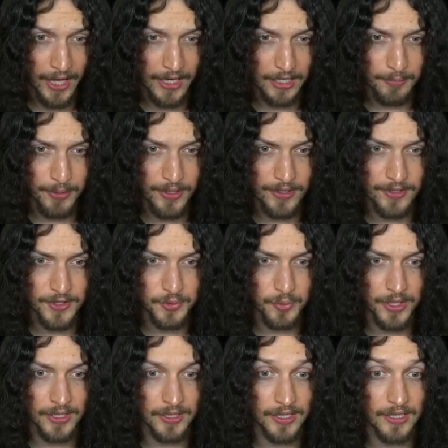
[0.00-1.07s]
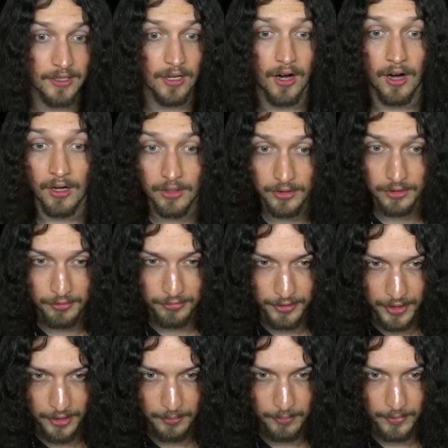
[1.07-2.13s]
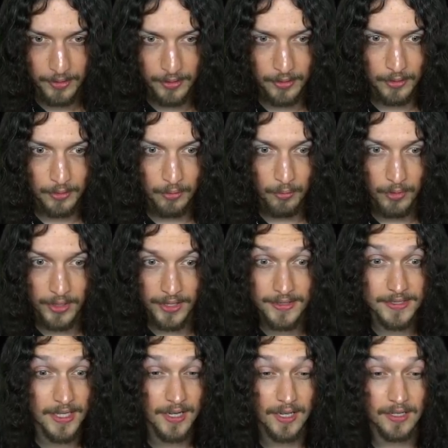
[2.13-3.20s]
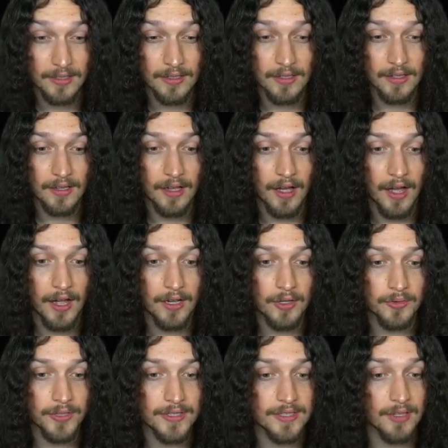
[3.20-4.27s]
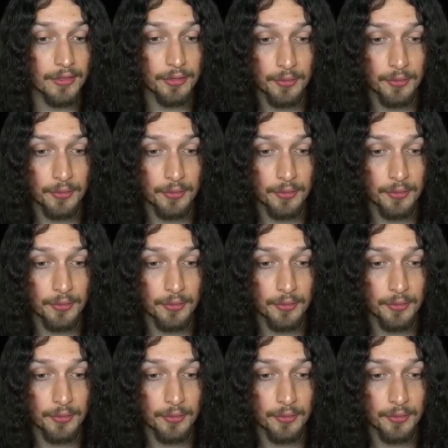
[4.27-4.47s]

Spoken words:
and it appears we need all of them. When I did it, I only did